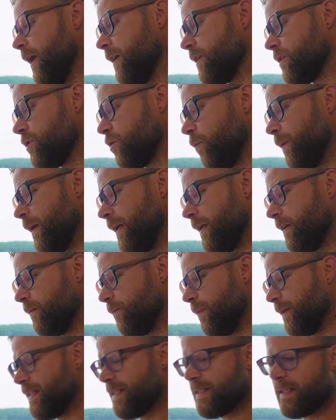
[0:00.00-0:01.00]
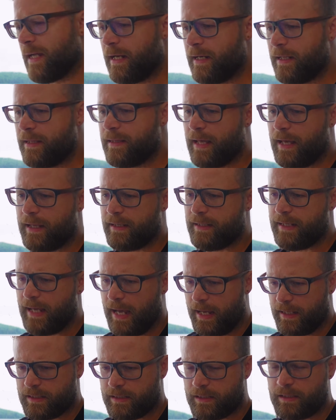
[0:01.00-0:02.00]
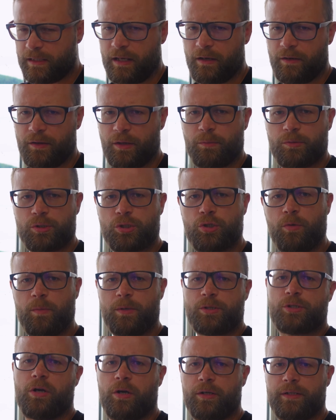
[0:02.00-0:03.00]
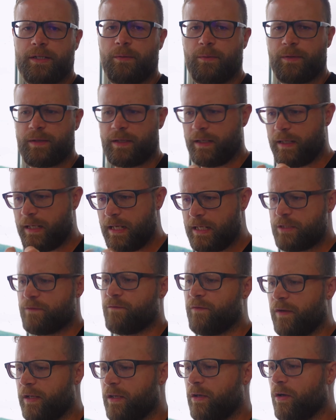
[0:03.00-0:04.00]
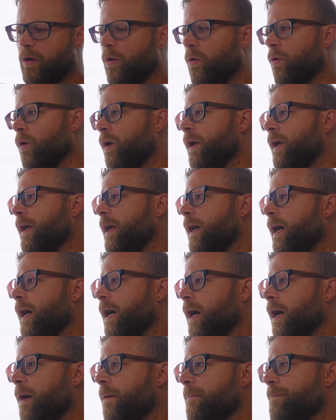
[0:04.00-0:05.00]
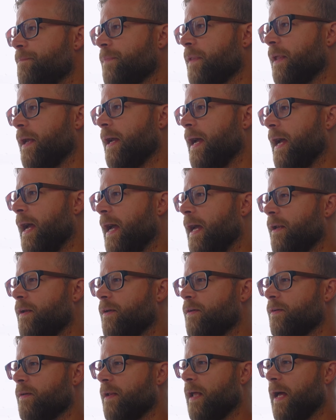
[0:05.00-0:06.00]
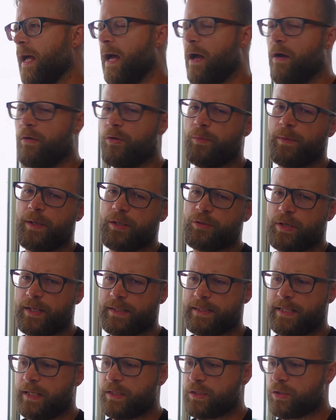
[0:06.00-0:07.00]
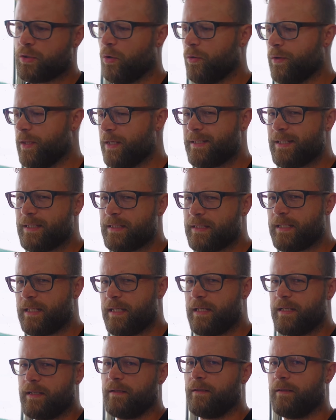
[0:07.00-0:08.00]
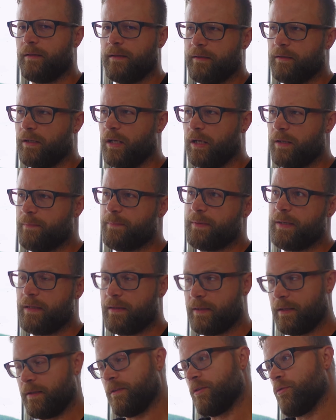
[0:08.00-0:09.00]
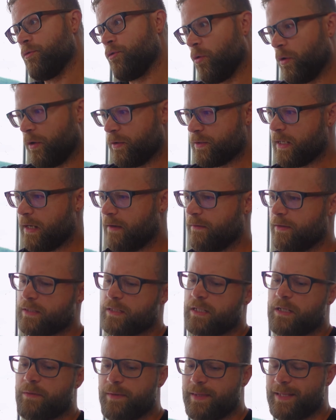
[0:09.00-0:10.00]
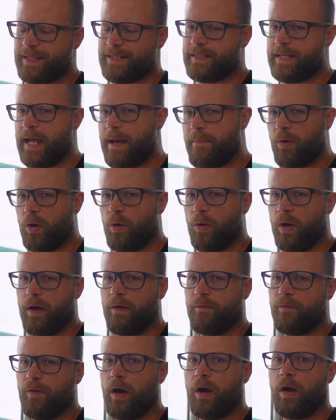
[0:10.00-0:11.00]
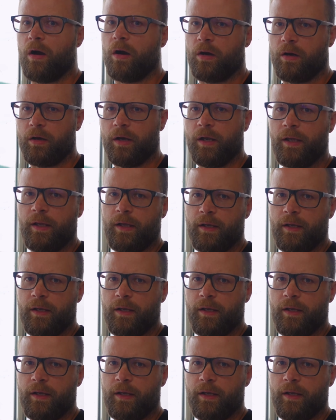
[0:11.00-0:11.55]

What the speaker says: So we decided that yes, there was too much content within each video, and how do we address that? So this is going to be the tutorial side of this. Is going to be the demo of our